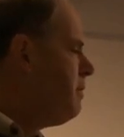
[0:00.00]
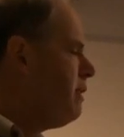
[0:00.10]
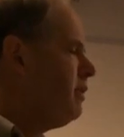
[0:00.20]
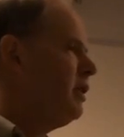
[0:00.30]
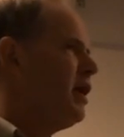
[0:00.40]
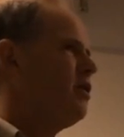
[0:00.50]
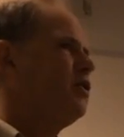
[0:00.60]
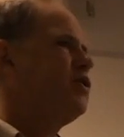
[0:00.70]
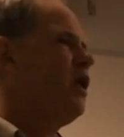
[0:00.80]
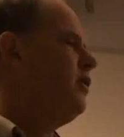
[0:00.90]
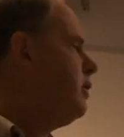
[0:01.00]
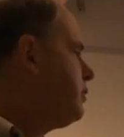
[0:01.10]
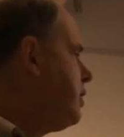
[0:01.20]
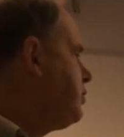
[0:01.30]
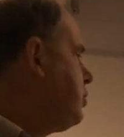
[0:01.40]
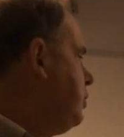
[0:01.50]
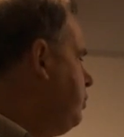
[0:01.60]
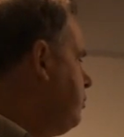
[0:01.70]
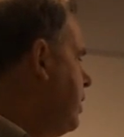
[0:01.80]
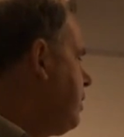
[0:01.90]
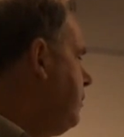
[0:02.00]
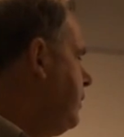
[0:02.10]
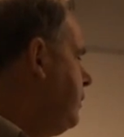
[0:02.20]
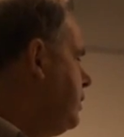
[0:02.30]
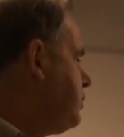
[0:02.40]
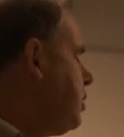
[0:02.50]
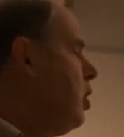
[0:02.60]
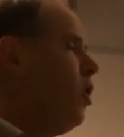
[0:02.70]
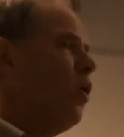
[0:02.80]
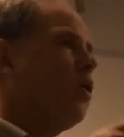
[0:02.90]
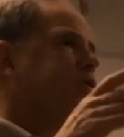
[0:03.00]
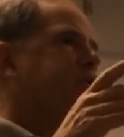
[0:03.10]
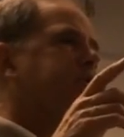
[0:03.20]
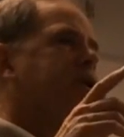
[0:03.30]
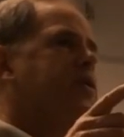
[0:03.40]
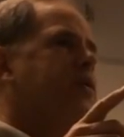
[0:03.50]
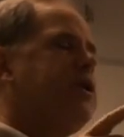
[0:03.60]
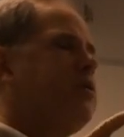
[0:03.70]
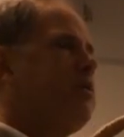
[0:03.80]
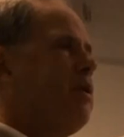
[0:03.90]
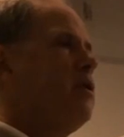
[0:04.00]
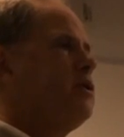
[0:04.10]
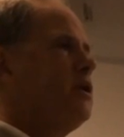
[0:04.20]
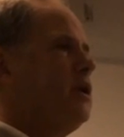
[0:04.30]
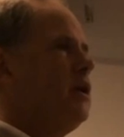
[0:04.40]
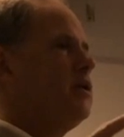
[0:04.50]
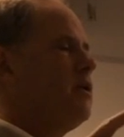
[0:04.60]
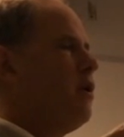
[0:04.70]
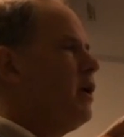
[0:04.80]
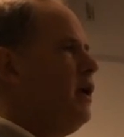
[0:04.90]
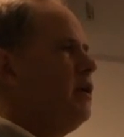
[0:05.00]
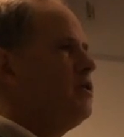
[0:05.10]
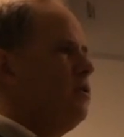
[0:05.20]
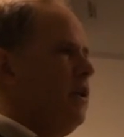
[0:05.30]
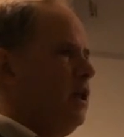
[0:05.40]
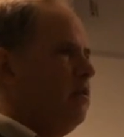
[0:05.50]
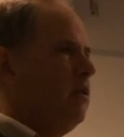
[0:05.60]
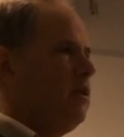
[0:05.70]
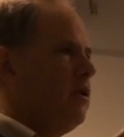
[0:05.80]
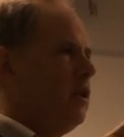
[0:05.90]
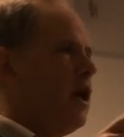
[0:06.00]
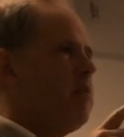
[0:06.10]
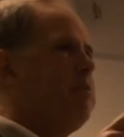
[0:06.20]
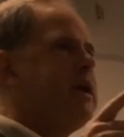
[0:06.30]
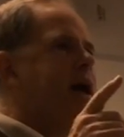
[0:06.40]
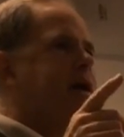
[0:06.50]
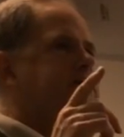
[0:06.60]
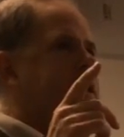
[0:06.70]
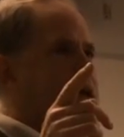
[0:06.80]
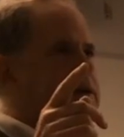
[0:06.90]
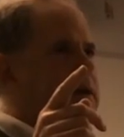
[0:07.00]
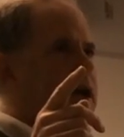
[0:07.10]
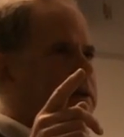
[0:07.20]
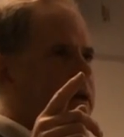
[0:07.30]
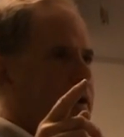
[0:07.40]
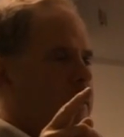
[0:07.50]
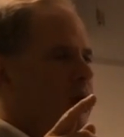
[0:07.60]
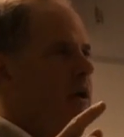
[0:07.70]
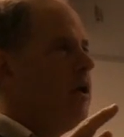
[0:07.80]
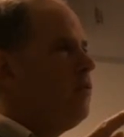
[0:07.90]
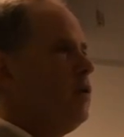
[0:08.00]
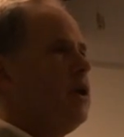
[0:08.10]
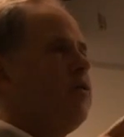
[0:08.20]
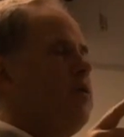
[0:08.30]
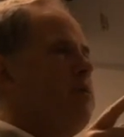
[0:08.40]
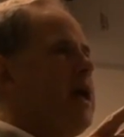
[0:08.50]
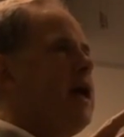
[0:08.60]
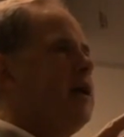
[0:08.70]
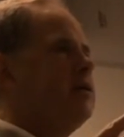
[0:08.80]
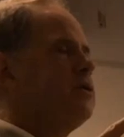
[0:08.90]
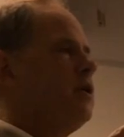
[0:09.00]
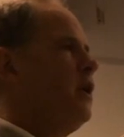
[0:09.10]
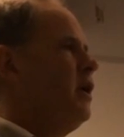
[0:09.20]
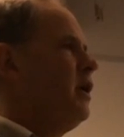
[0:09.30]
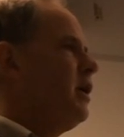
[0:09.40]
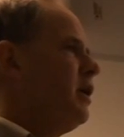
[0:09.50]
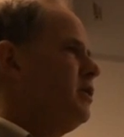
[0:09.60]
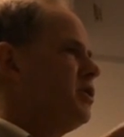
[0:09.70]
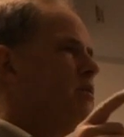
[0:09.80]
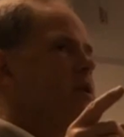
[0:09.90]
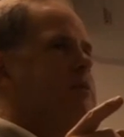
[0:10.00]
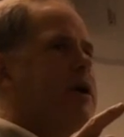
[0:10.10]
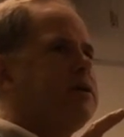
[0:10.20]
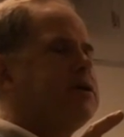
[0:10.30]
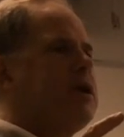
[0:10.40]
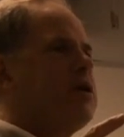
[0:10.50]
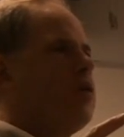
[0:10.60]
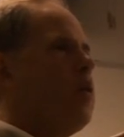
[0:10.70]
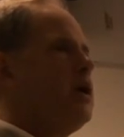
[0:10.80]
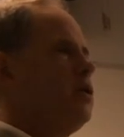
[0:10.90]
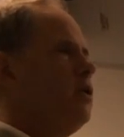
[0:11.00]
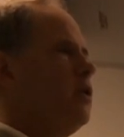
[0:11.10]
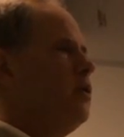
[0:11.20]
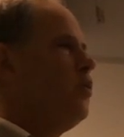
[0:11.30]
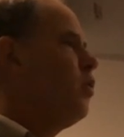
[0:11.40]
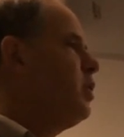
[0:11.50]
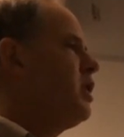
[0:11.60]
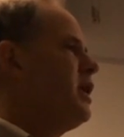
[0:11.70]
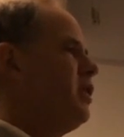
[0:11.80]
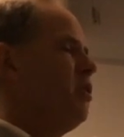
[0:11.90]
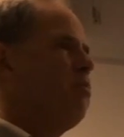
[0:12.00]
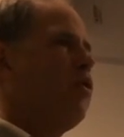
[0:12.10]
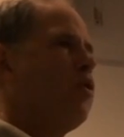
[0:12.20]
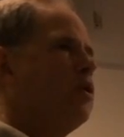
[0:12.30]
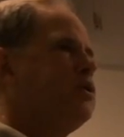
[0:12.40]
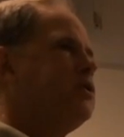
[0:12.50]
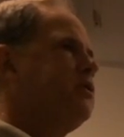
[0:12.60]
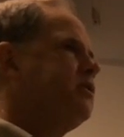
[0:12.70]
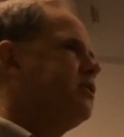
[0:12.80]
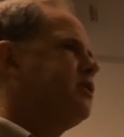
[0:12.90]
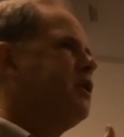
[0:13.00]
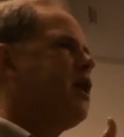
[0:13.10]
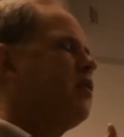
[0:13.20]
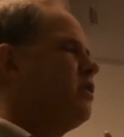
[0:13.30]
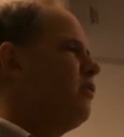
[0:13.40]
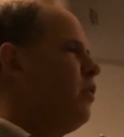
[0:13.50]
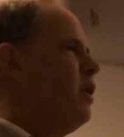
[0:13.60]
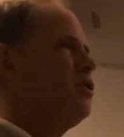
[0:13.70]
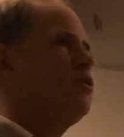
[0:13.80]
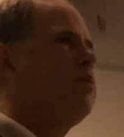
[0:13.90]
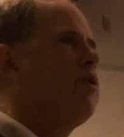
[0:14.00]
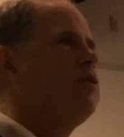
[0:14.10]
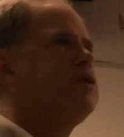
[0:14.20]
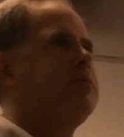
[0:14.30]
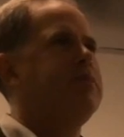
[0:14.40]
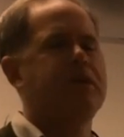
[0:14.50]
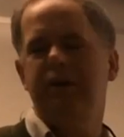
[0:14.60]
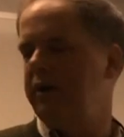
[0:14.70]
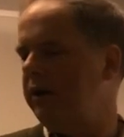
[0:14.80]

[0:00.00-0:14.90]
then maybe later try this, and I certainly would recommend this. Also, another way to approach it is there are kits available. There are a lot of BITX kits out there for different bands, and some of them I understand are quite good. Or you can get the boards. There's a lot of different ways to approach it, but